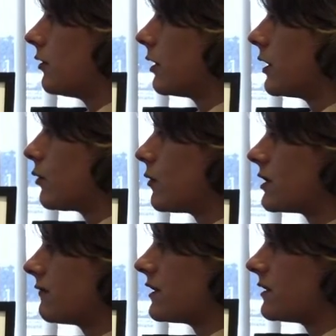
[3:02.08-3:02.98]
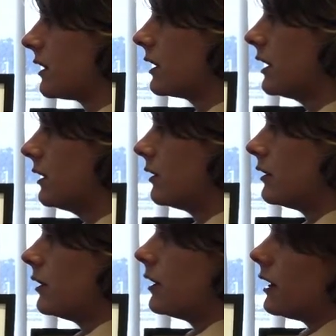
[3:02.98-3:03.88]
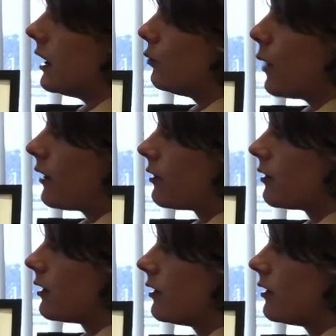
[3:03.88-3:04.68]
during the course of the study, and whether